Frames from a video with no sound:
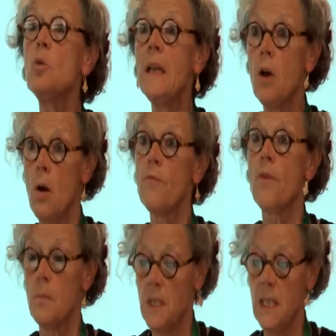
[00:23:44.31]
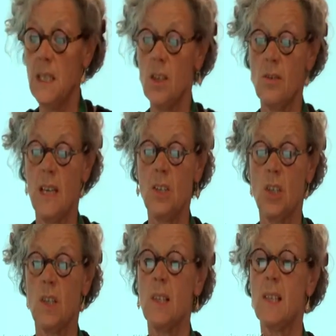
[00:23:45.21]
will come from the
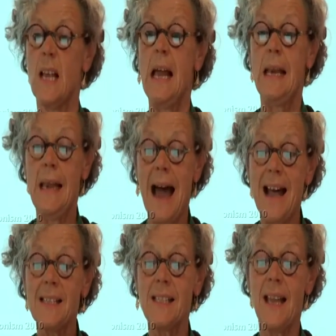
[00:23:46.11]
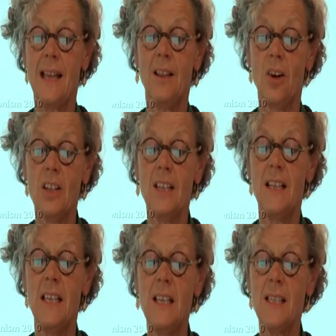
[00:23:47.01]
iteration. Last and not
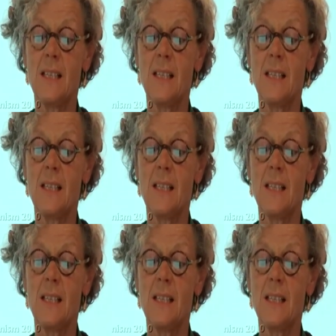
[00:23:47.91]
least,